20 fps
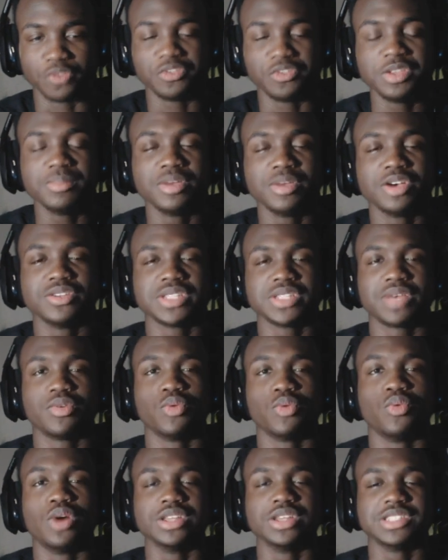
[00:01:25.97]
for females,
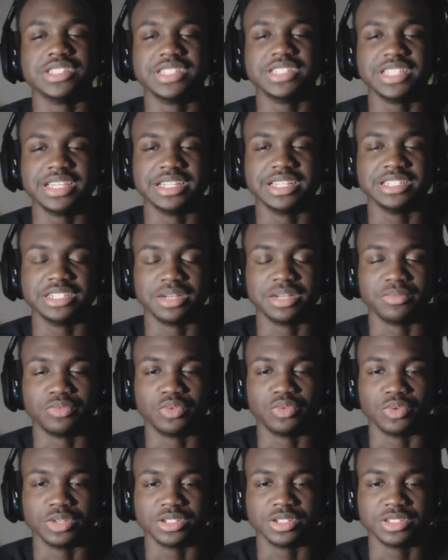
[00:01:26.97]
I would want to see in
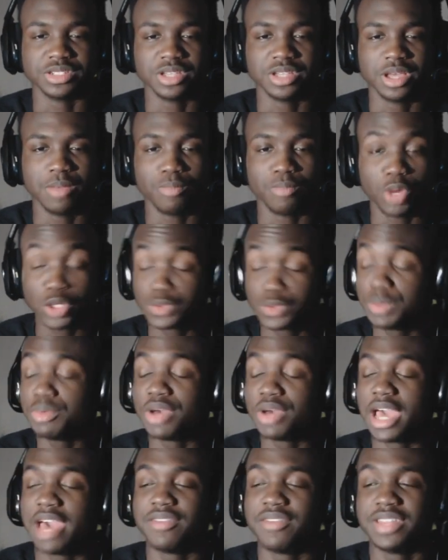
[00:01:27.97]
Jump Force.
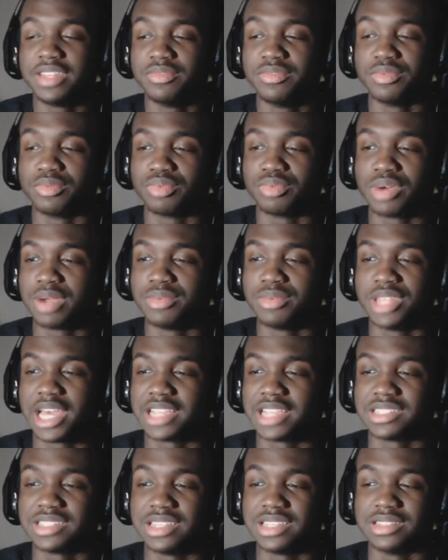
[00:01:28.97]
Most people haven't even
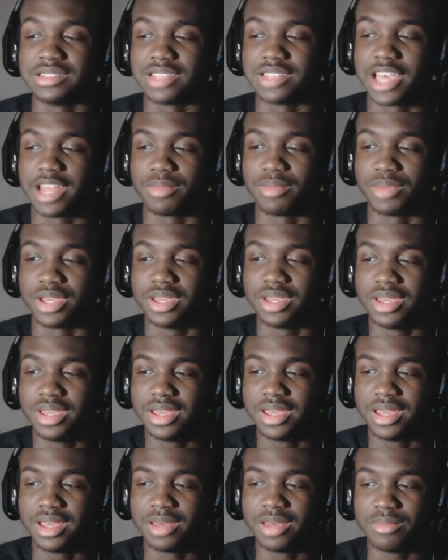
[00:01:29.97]
probably like seen this anime.
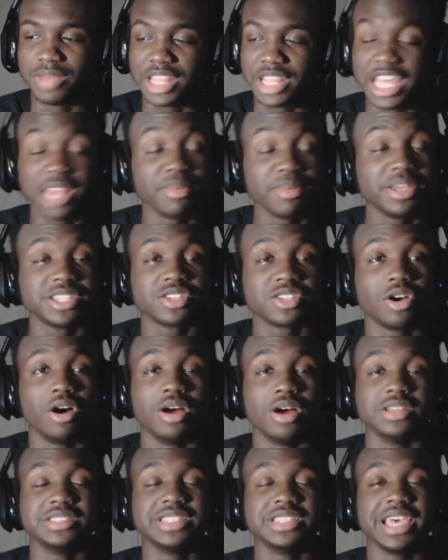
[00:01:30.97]
The anime is
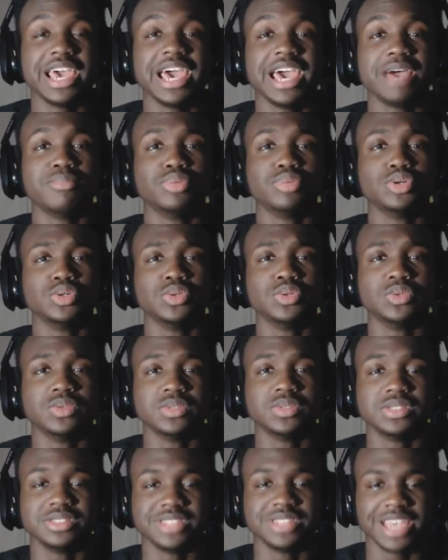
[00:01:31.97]
called
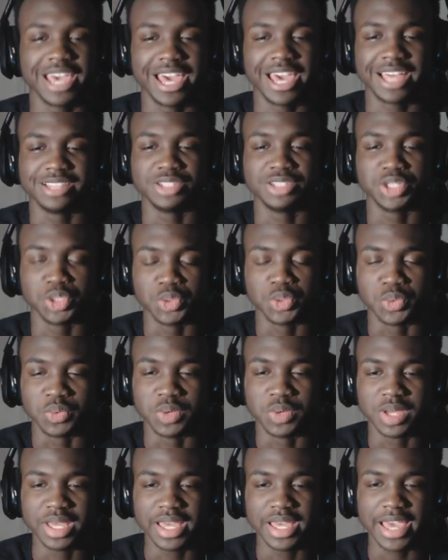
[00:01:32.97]
Taboo
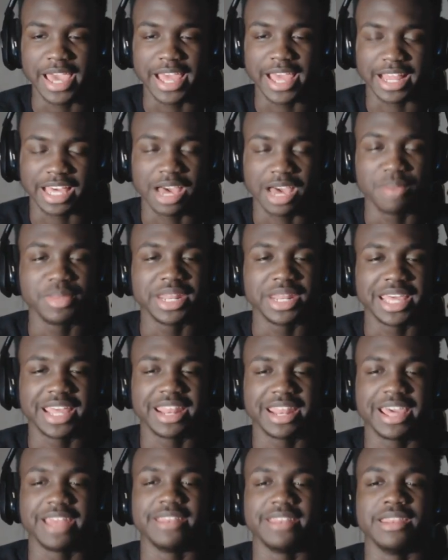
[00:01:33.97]
Tattoo. And coming
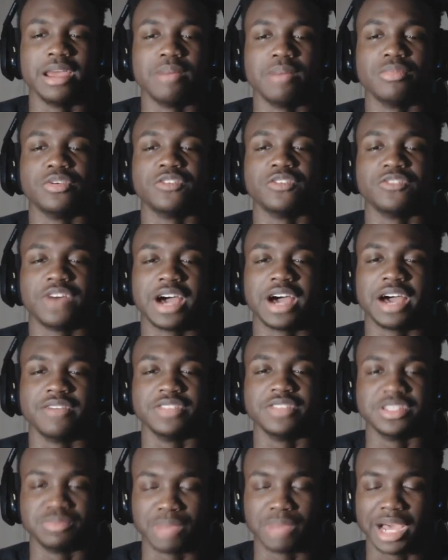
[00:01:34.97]
in at number
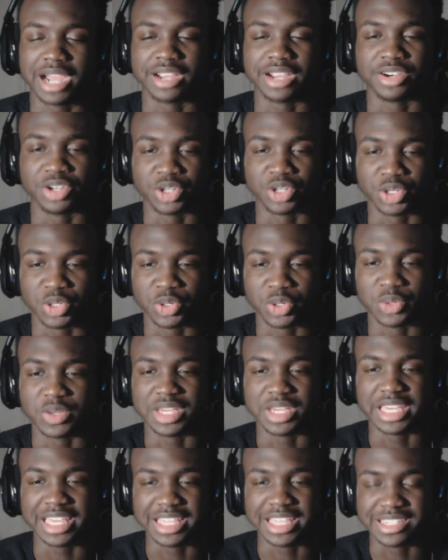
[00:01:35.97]
five is my
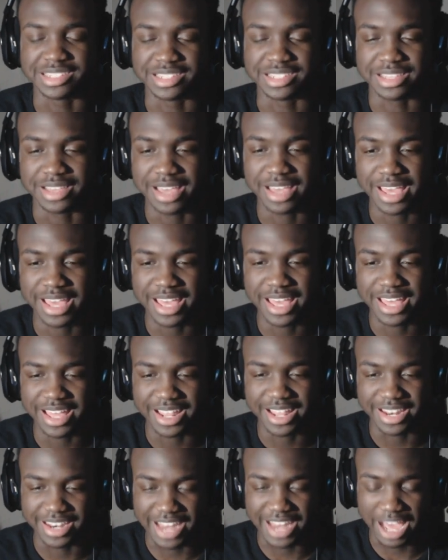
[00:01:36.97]
girl Izzy.
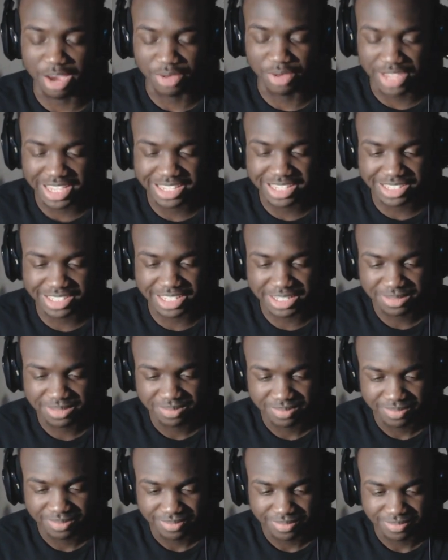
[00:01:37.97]
Now
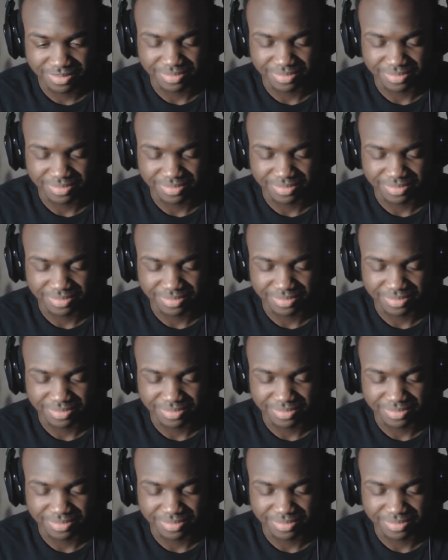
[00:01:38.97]
Izzy